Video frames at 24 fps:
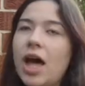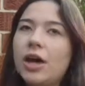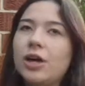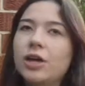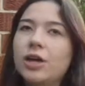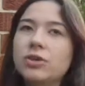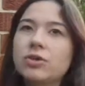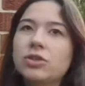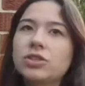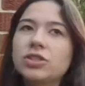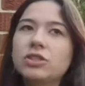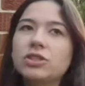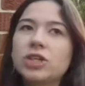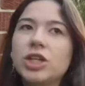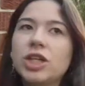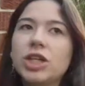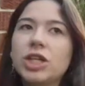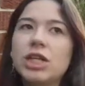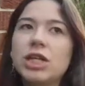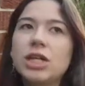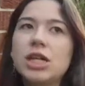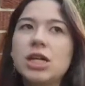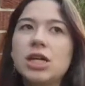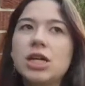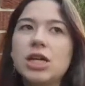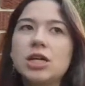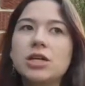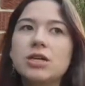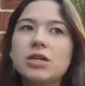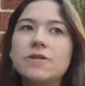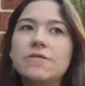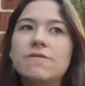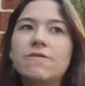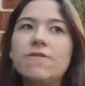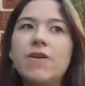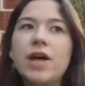I also
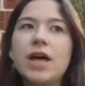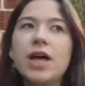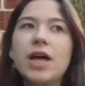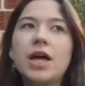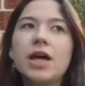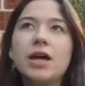love